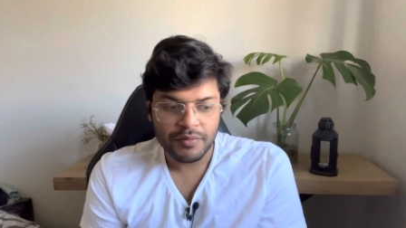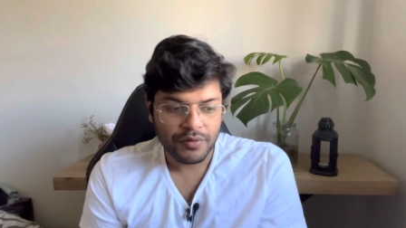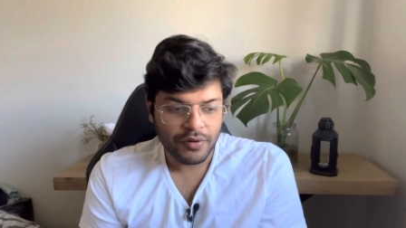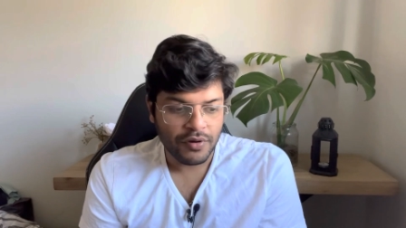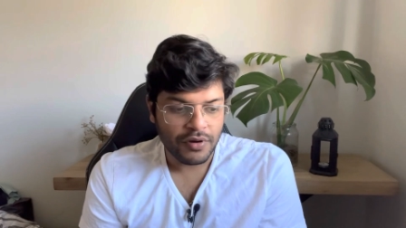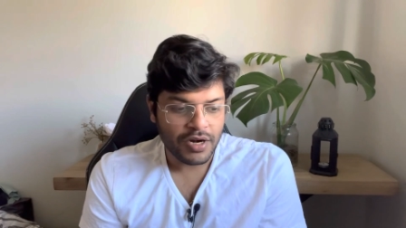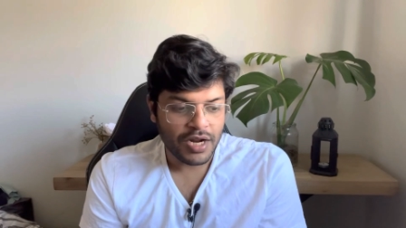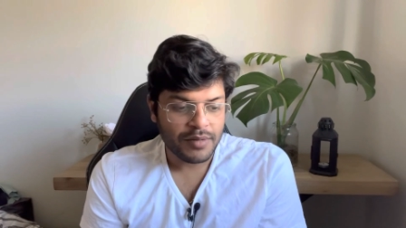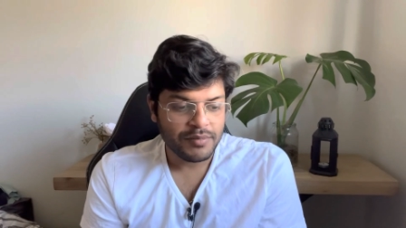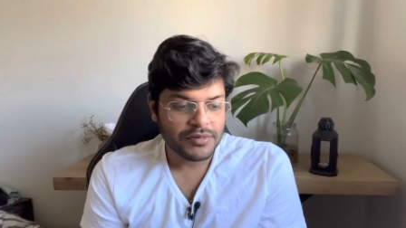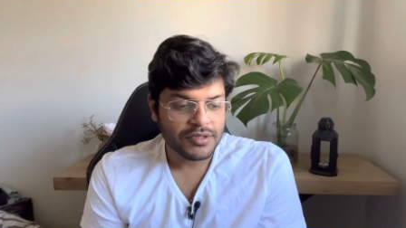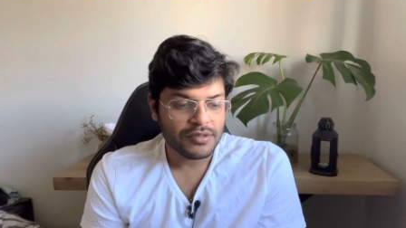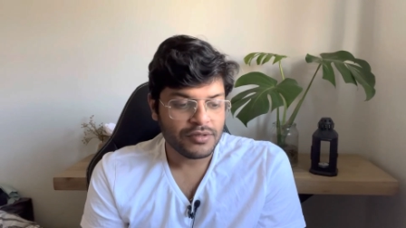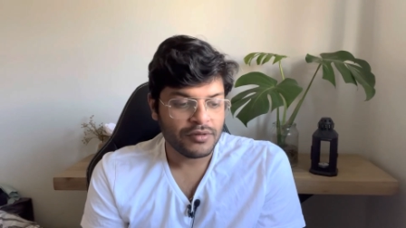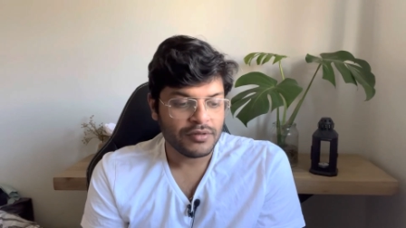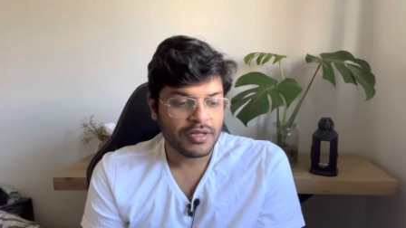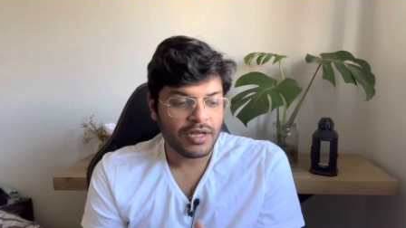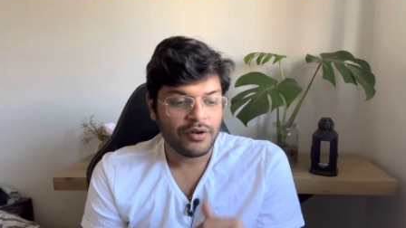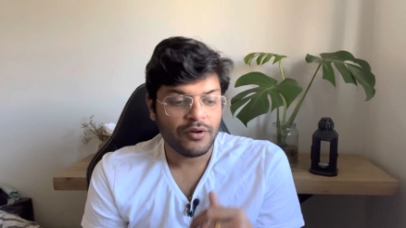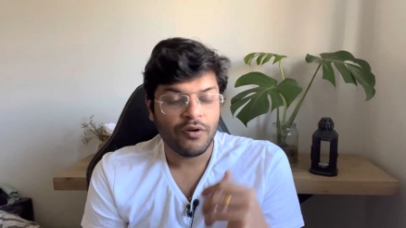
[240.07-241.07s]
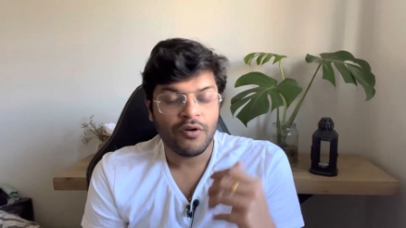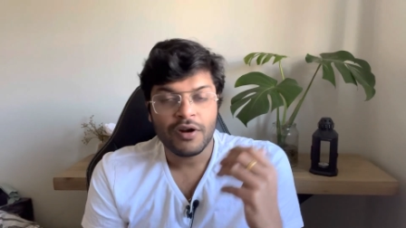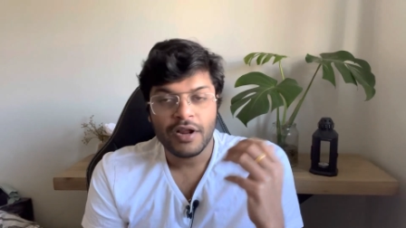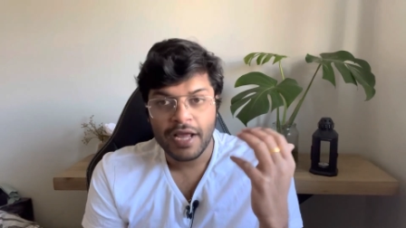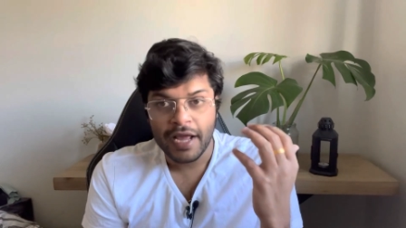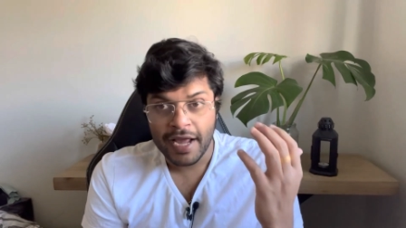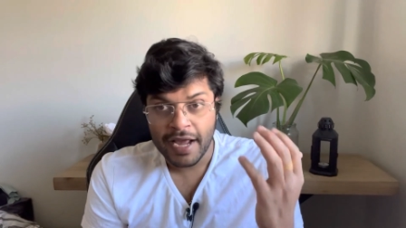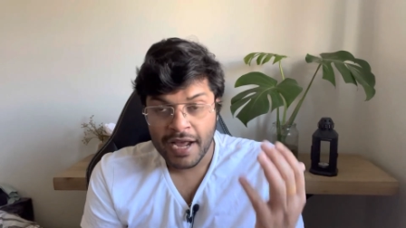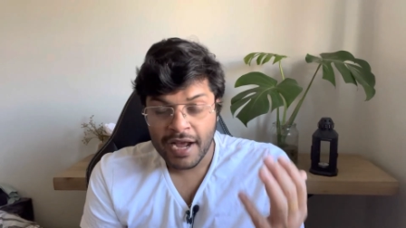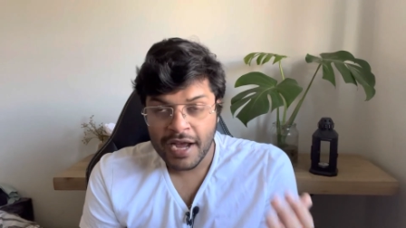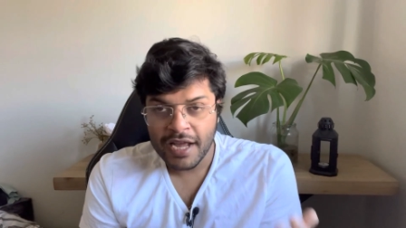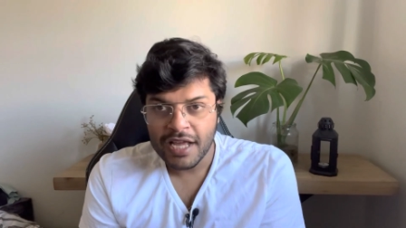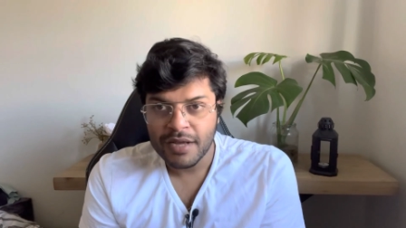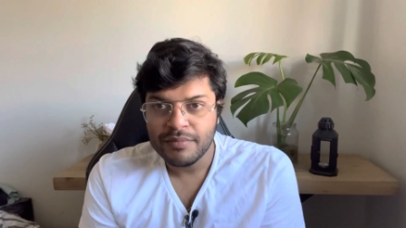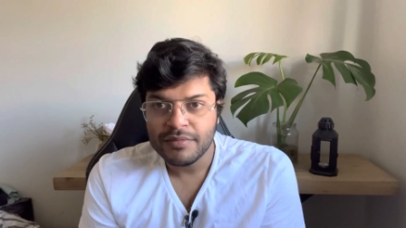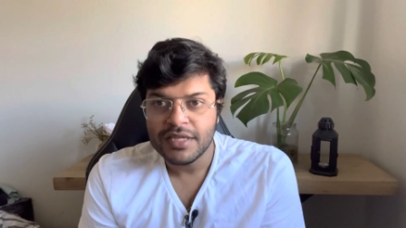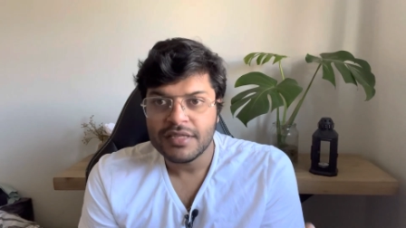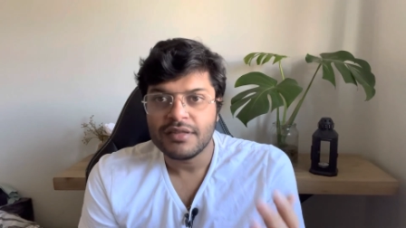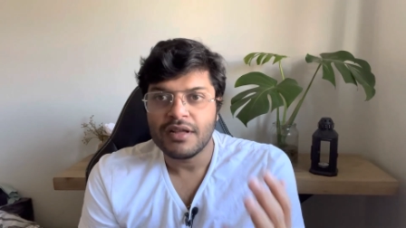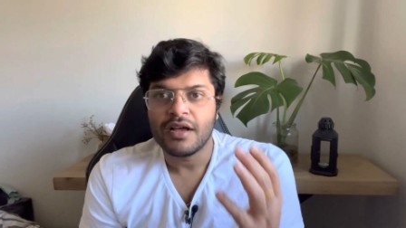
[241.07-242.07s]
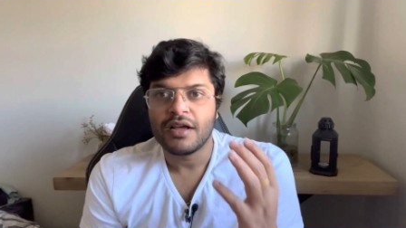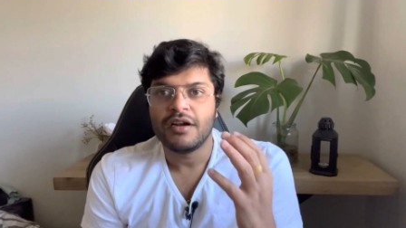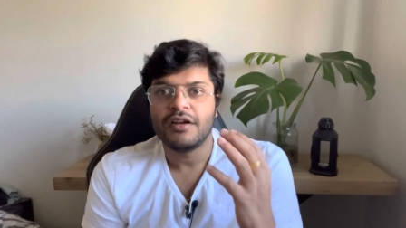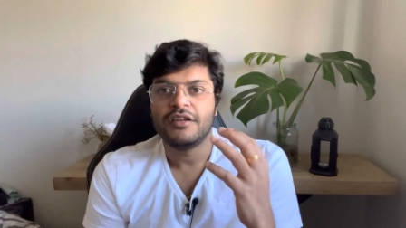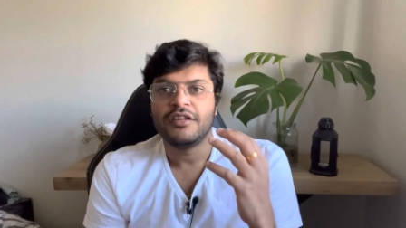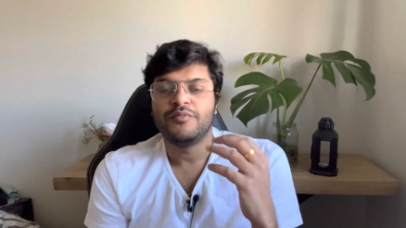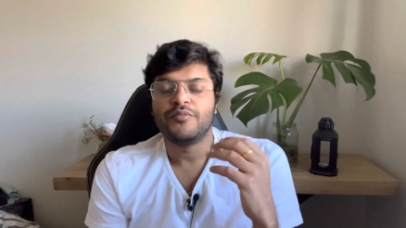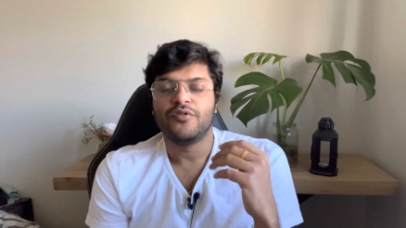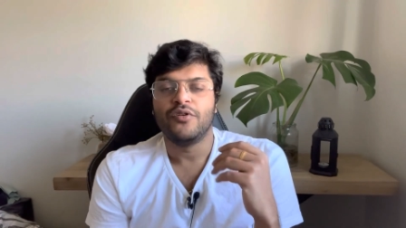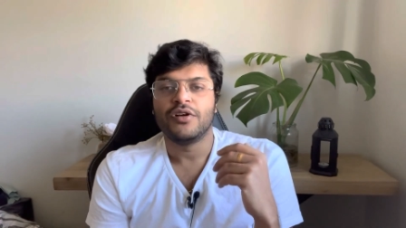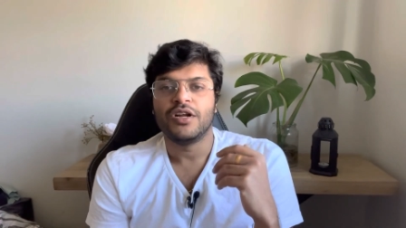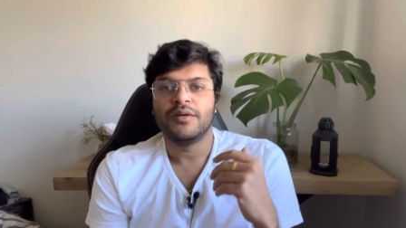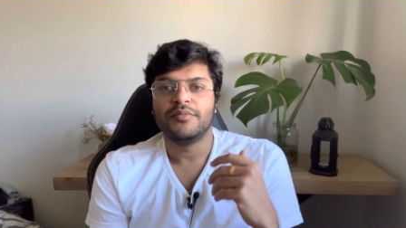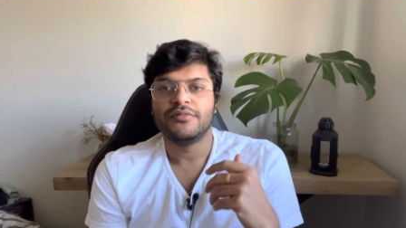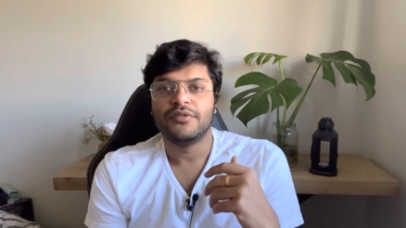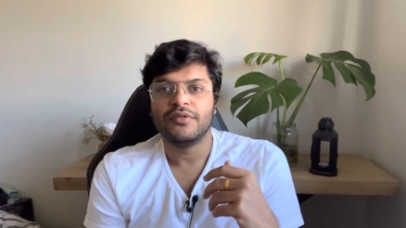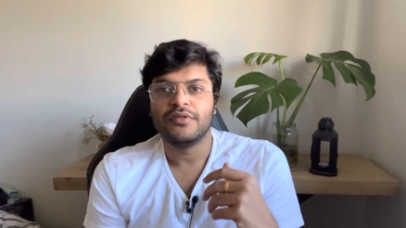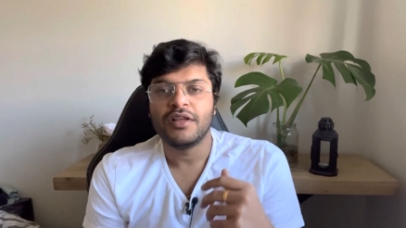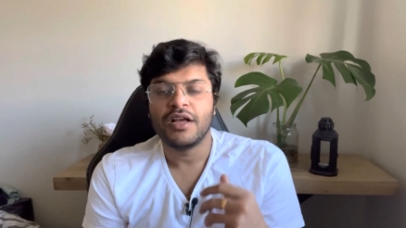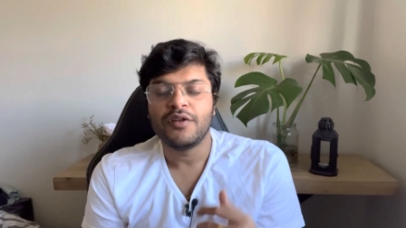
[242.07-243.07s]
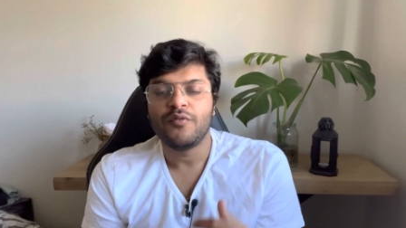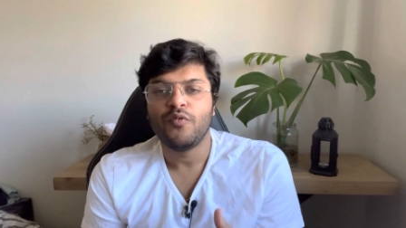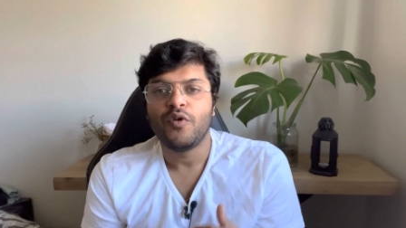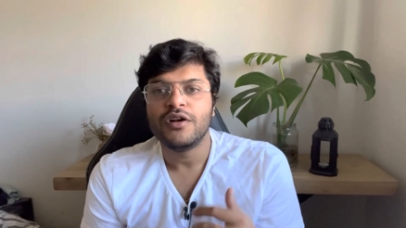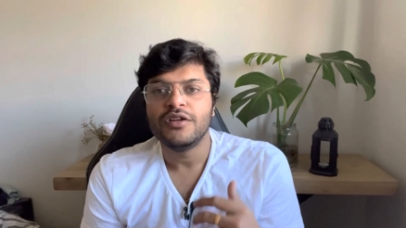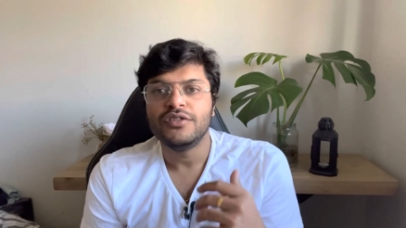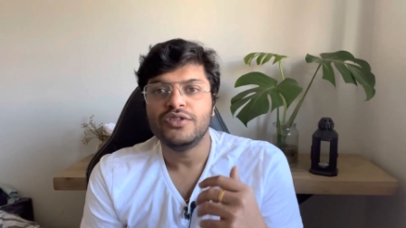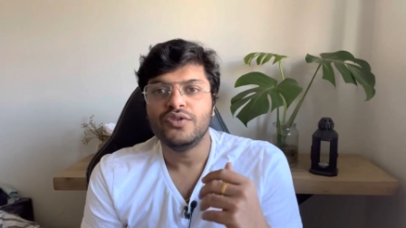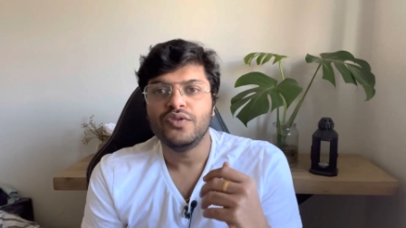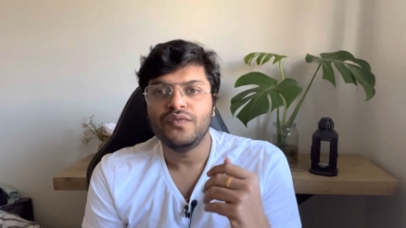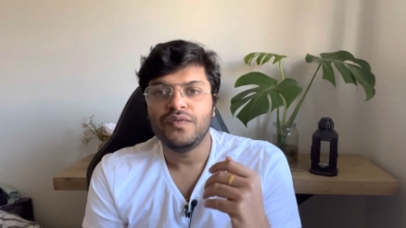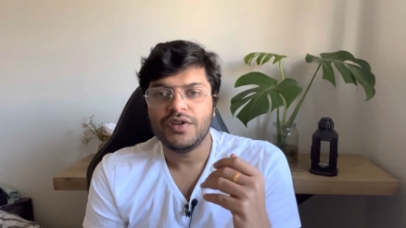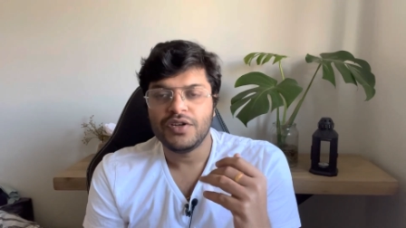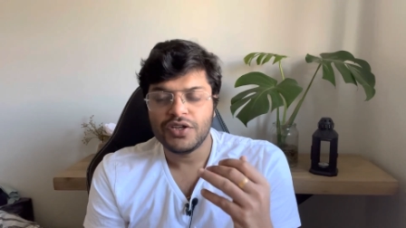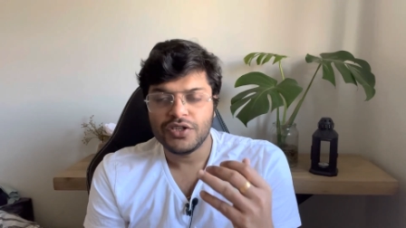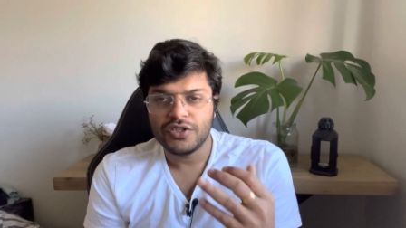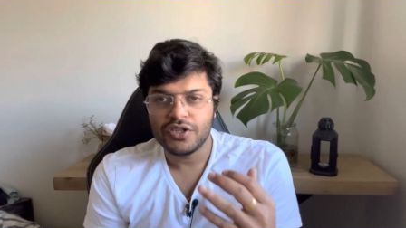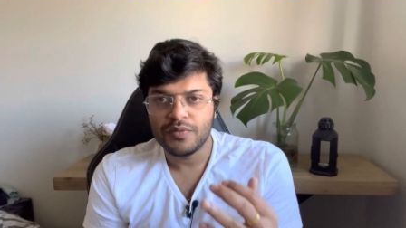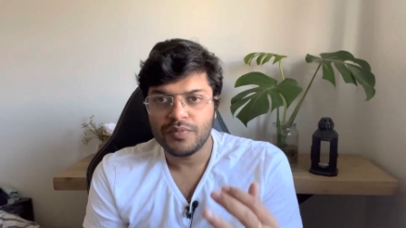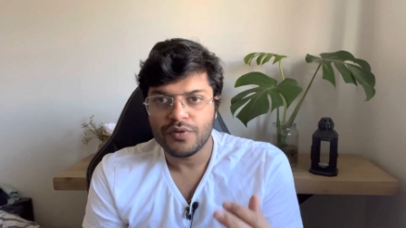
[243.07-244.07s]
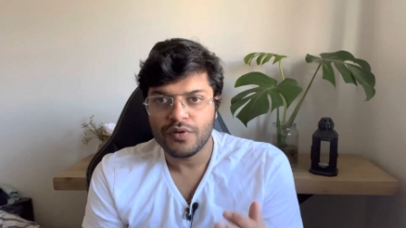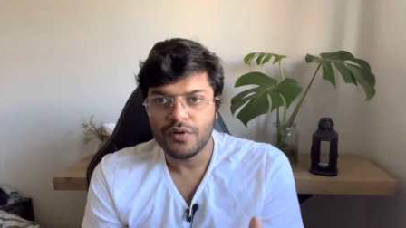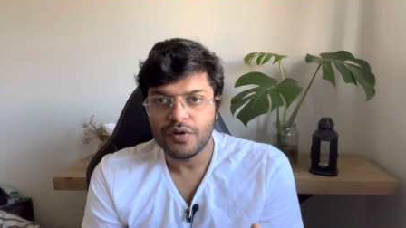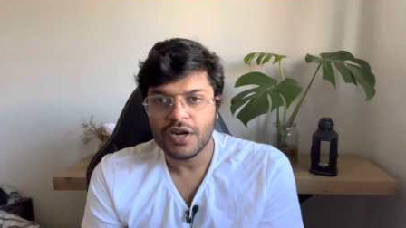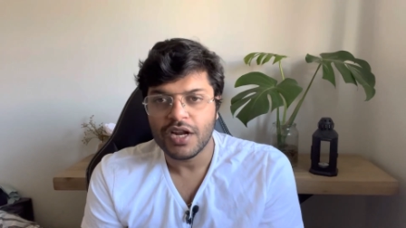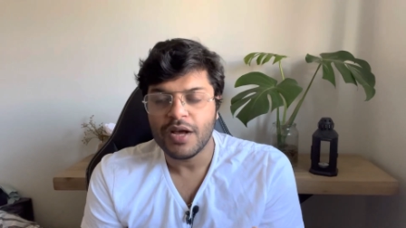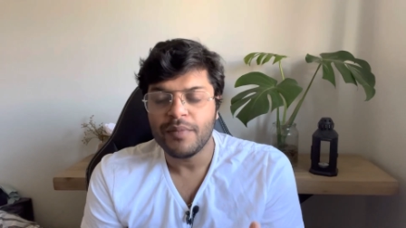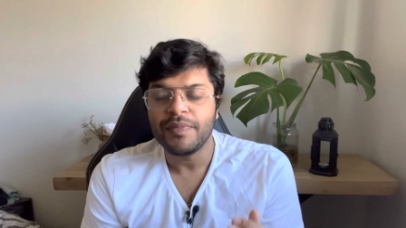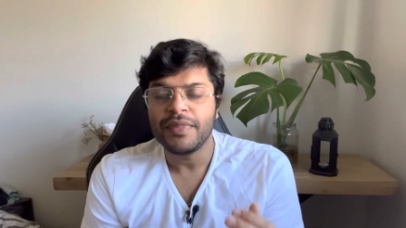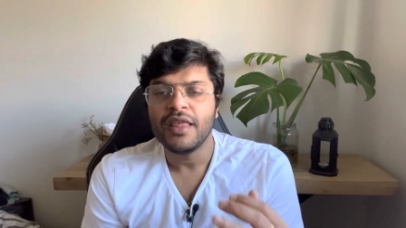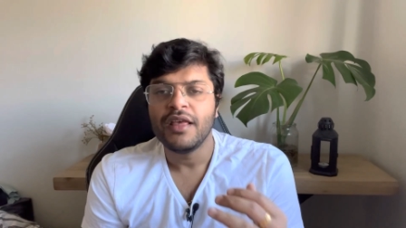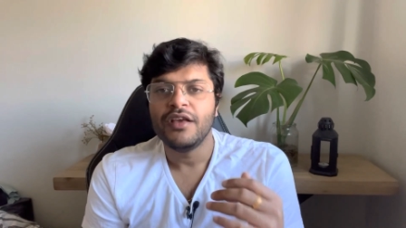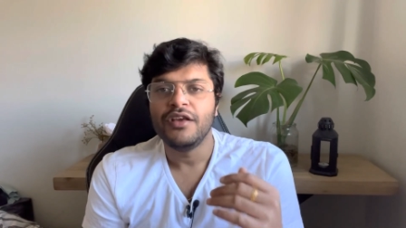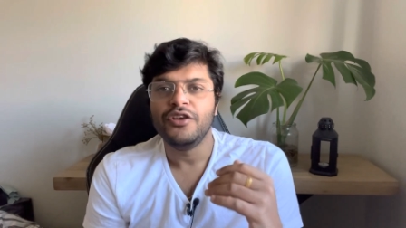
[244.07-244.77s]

programs so that or AIMS accredited program so that once you finish your program,